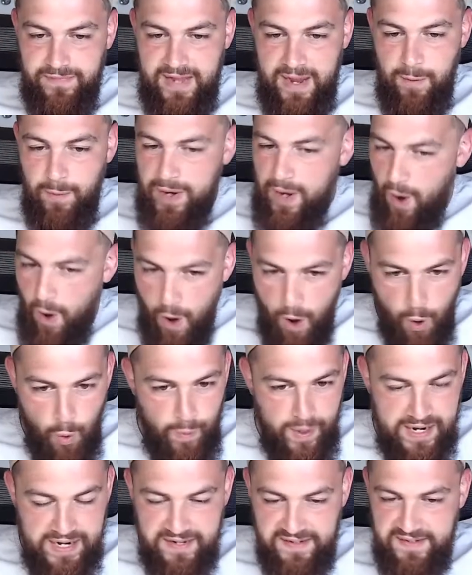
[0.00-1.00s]
And we all
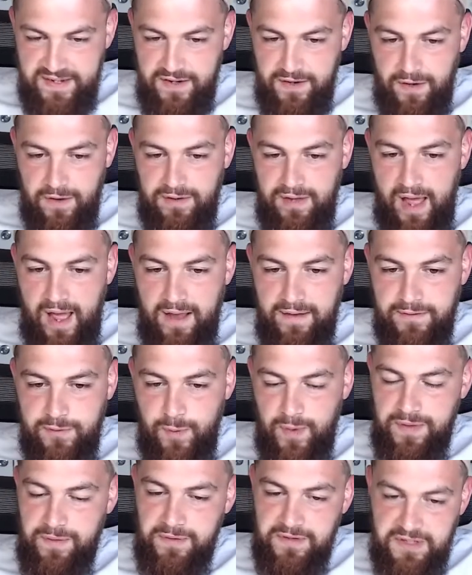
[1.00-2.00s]
witness it in our lives,
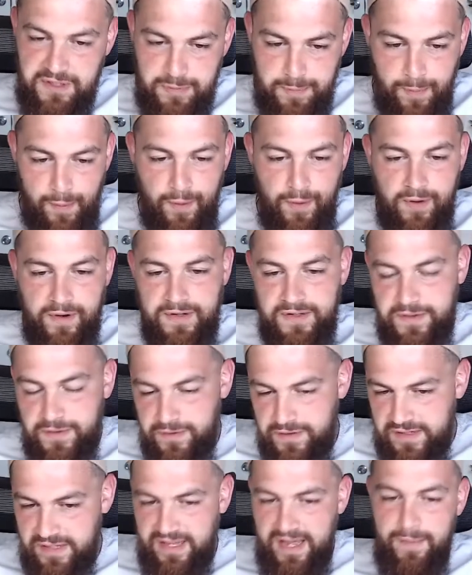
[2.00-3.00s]
whether it's sports or
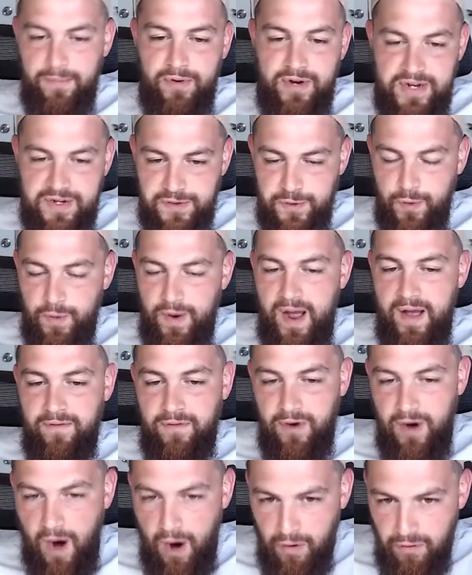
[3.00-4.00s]
celebrities or
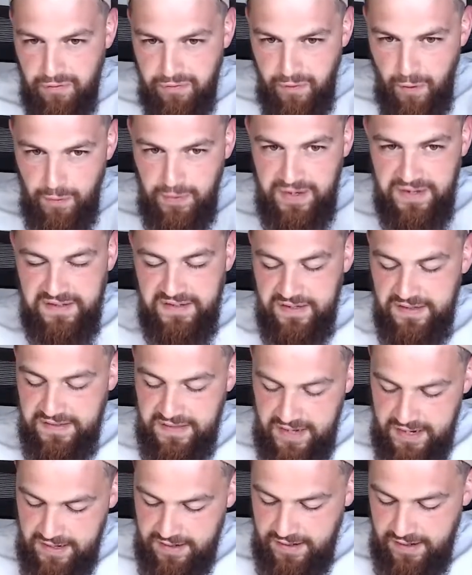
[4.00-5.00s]
whoever our focus is
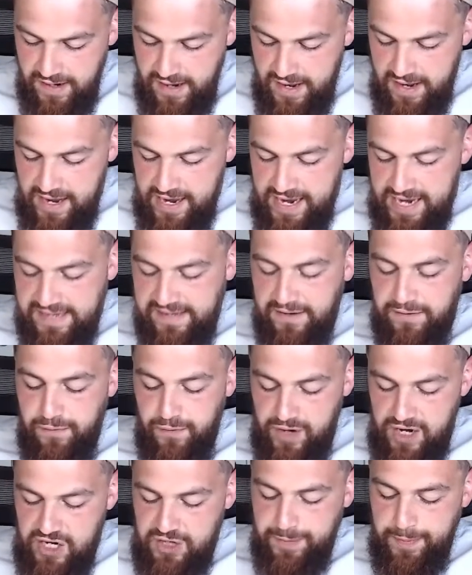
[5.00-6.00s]
in. He said
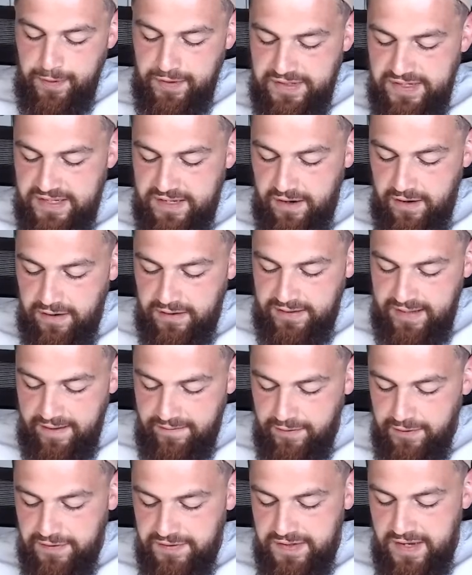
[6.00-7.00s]
for each person, there are
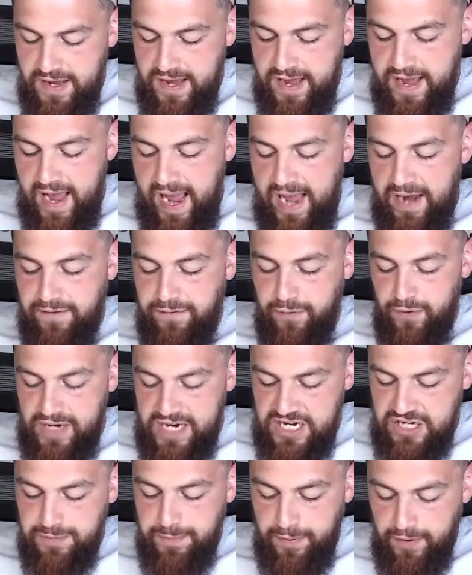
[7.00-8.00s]
levels. And for
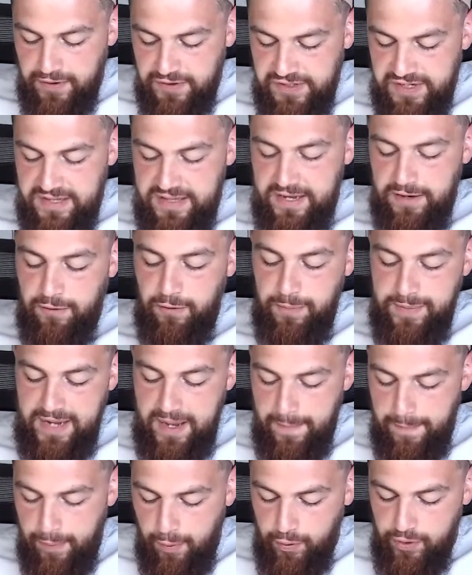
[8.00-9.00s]
each person, there will be
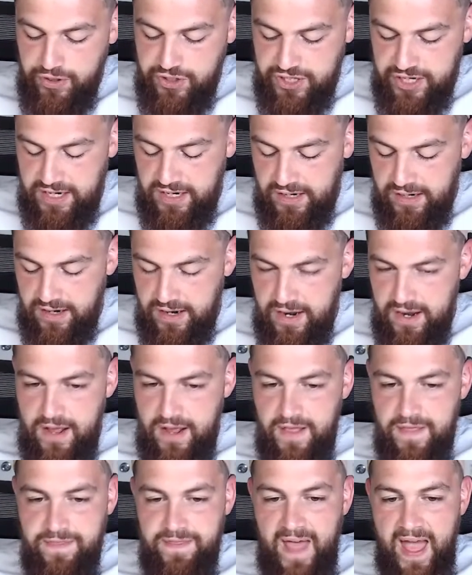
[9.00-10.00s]
a portion
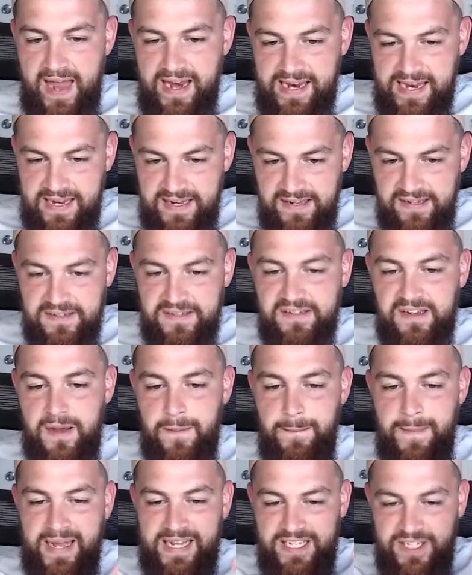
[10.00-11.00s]
that is
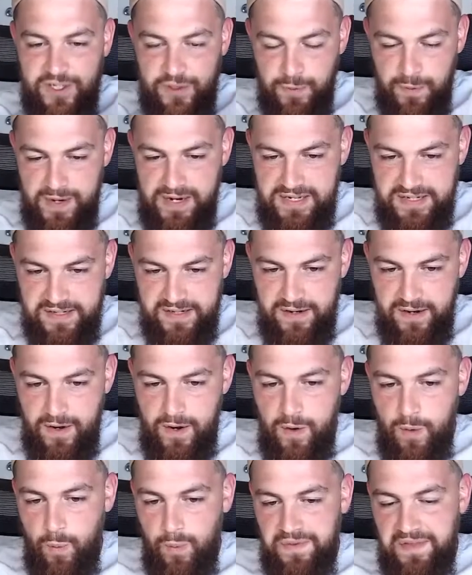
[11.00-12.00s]
commensurate
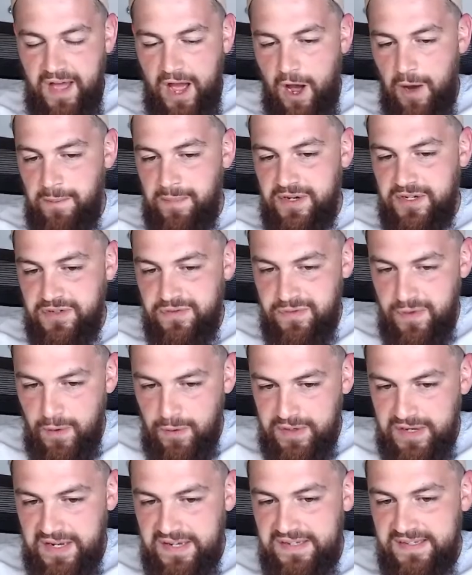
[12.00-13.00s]
with how much
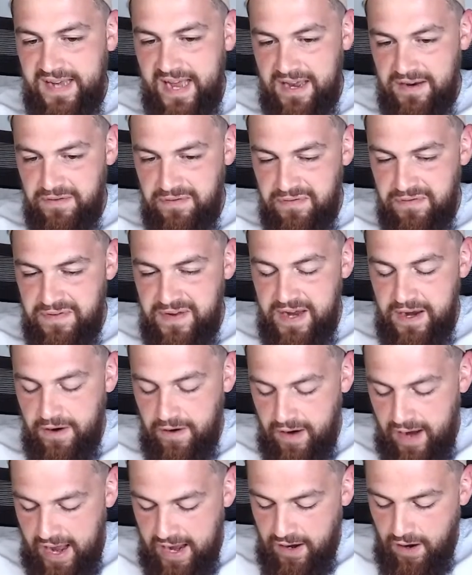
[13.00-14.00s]
focus and
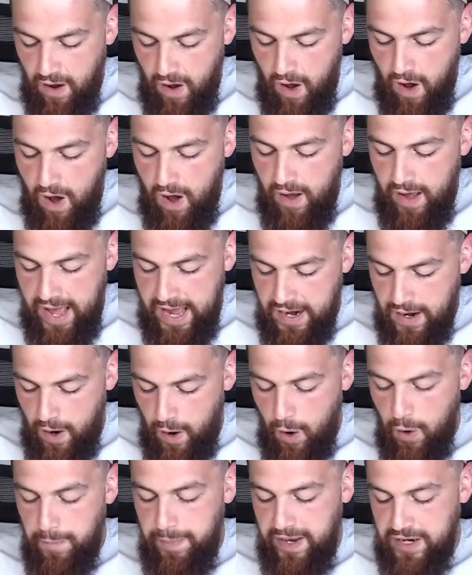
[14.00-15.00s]
fear and awe and
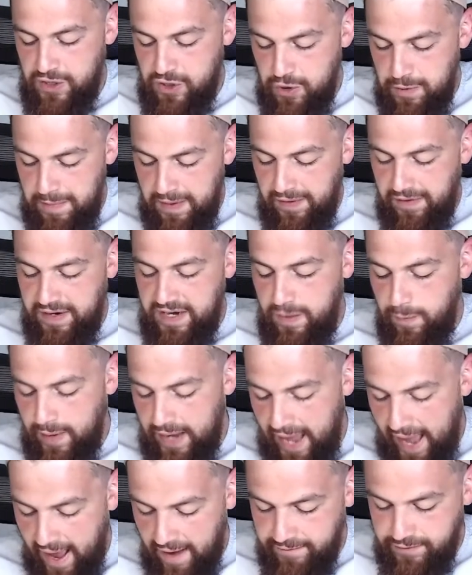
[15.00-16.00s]
hope and humility we
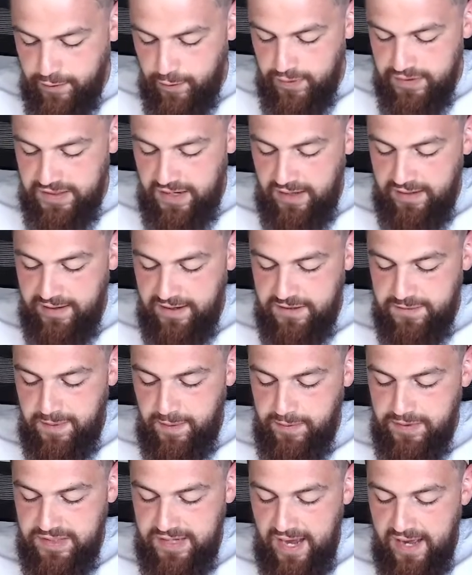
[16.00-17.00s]
have towards Allah
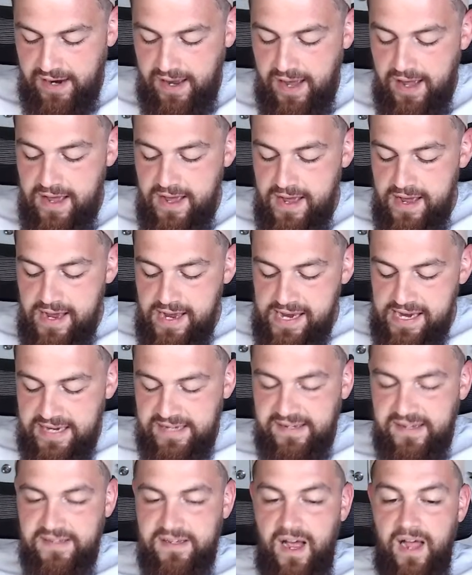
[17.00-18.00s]
subhanahu wa ta'ala. He
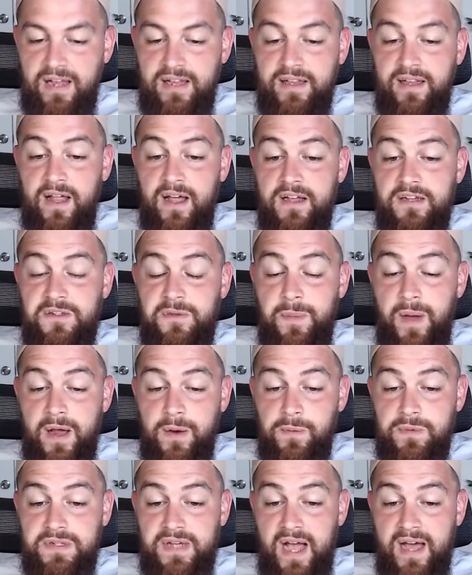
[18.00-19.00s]
says Allah
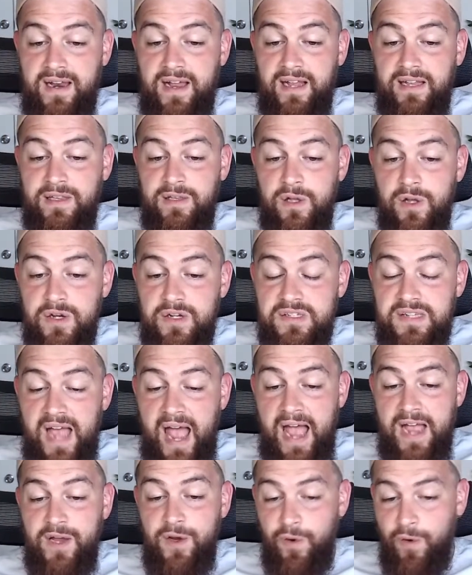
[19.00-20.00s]
subhanahu wa ta'ala looks
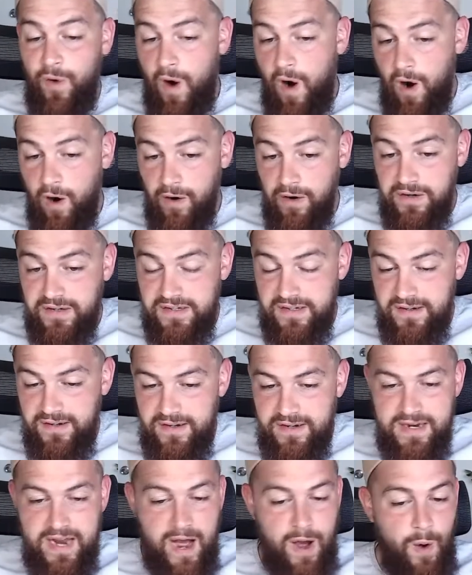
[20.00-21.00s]
at your heart,
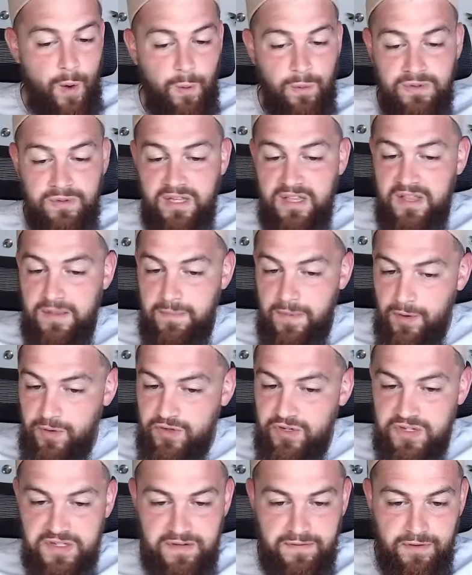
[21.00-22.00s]
not only the
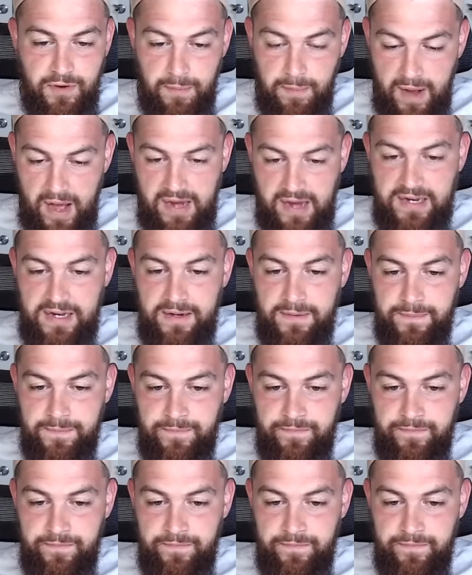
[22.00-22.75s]
motions of your body.